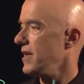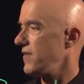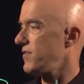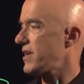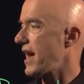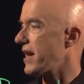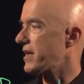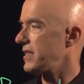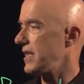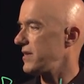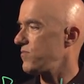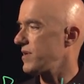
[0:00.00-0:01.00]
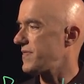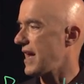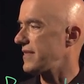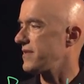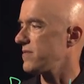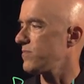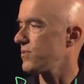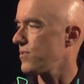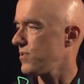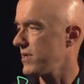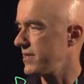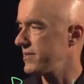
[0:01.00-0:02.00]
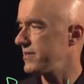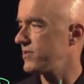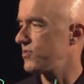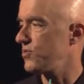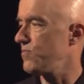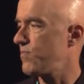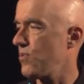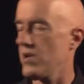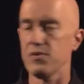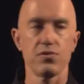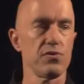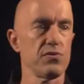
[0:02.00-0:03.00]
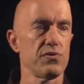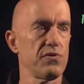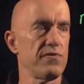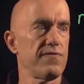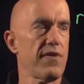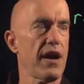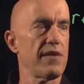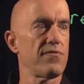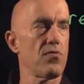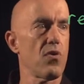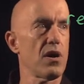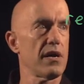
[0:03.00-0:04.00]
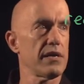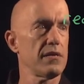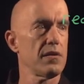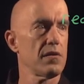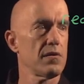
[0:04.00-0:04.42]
If you calculate what that number is, it's 2.2251